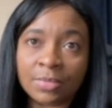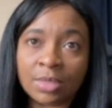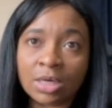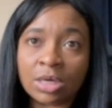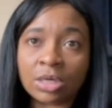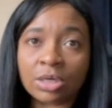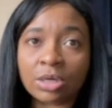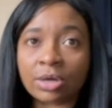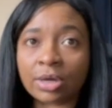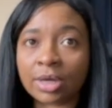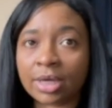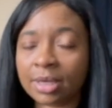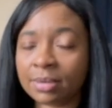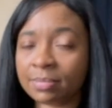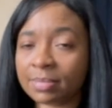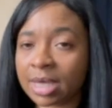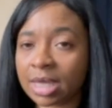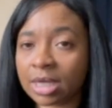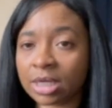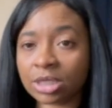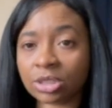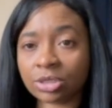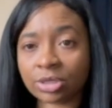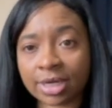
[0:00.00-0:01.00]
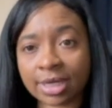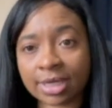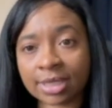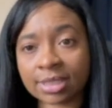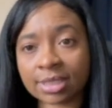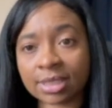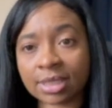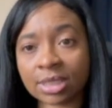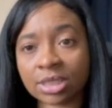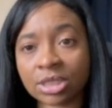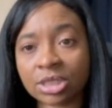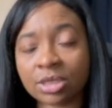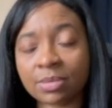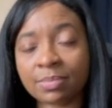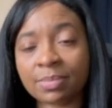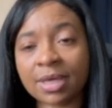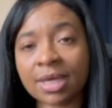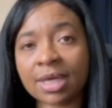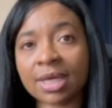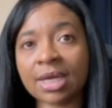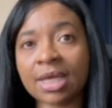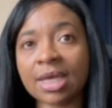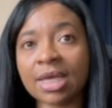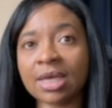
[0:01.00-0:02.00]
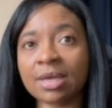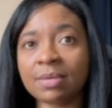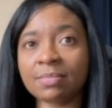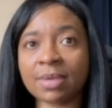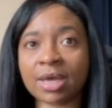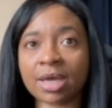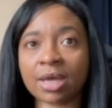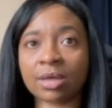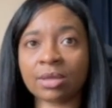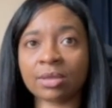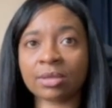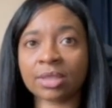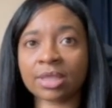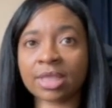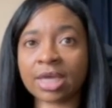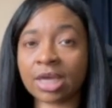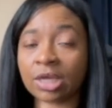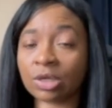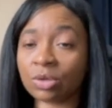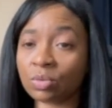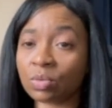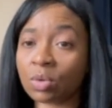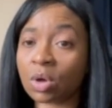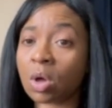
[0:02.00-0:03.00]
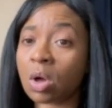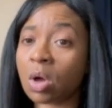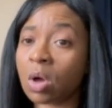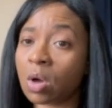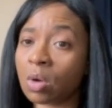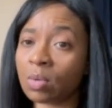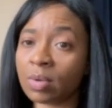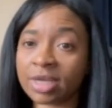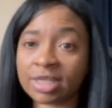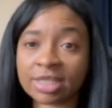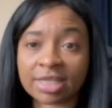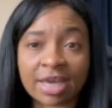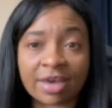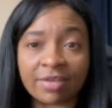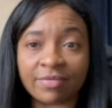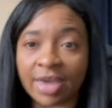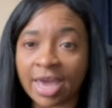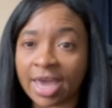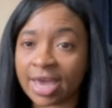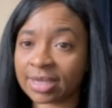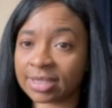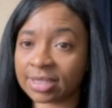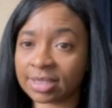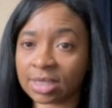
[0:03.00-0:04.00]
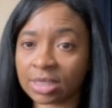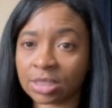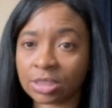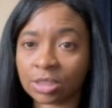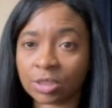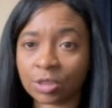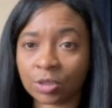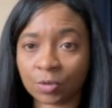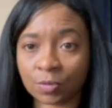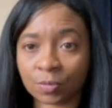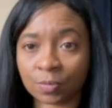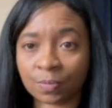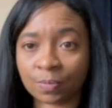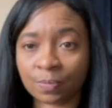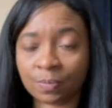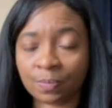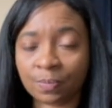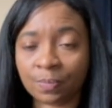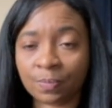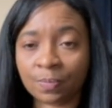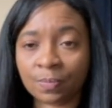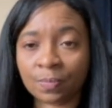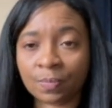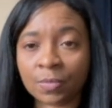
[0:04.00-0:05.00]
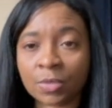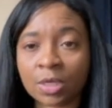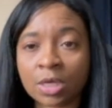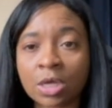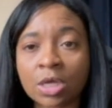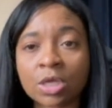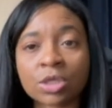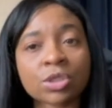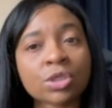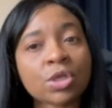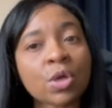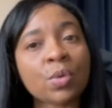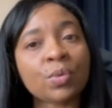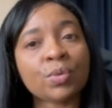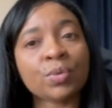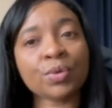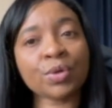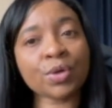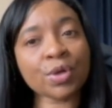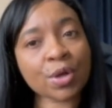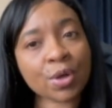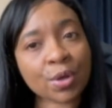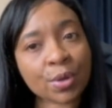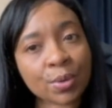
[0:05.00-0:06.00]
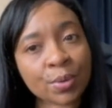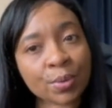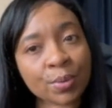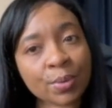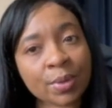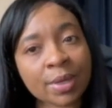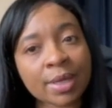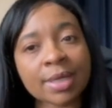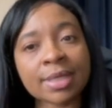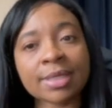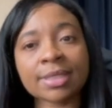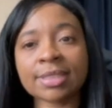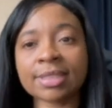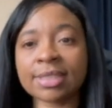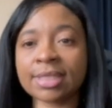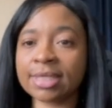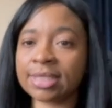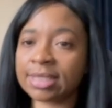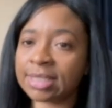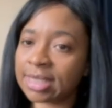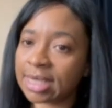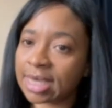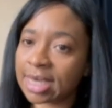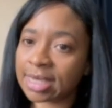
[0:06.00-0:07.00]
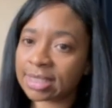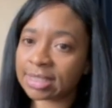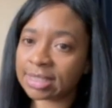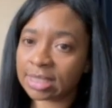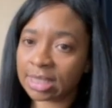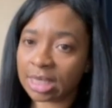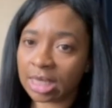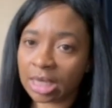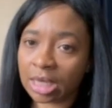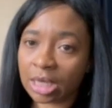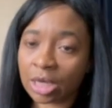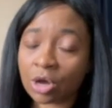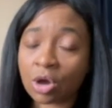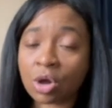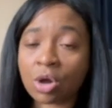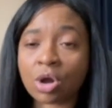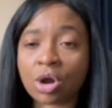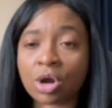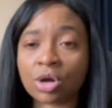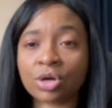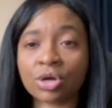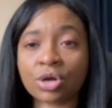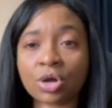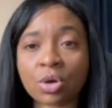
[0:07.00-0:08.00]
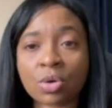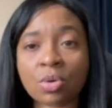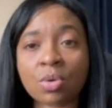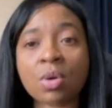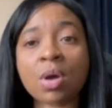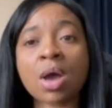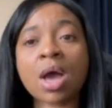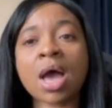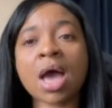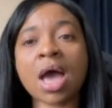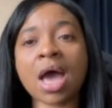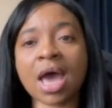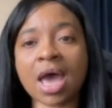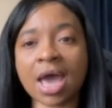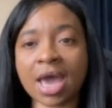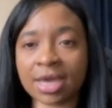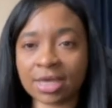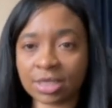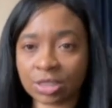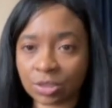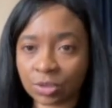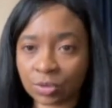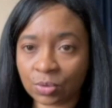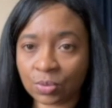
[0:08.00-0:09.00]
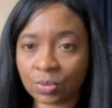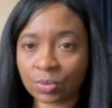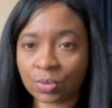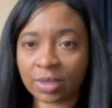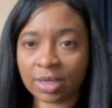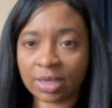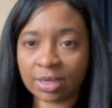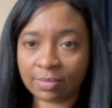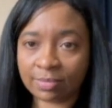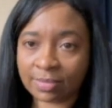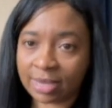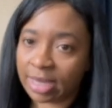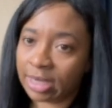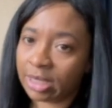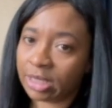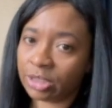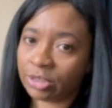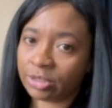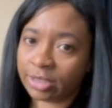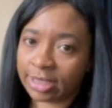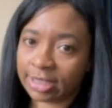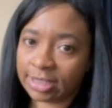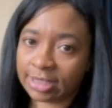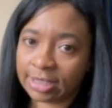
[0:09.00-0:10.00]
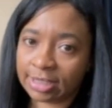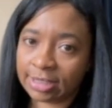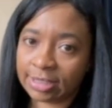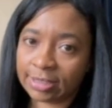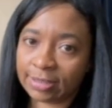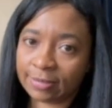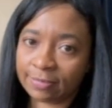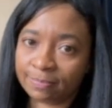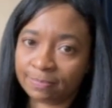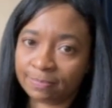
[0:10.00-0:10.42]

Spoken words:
Your email address should be an email that you will always have access to. So no CCSD or no high school email addresses.